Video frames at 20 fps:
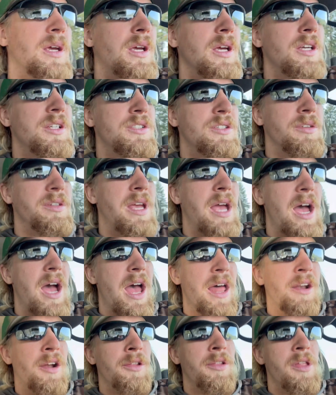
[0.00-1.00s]
So yeah,
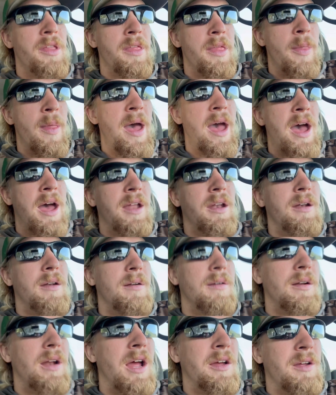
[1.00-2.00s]
and other than that,
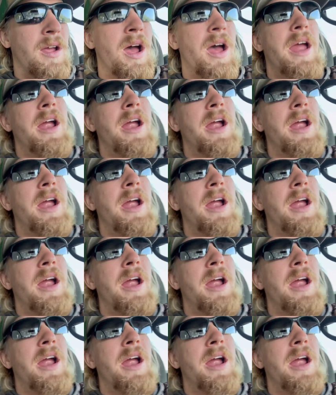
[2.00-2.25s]
I got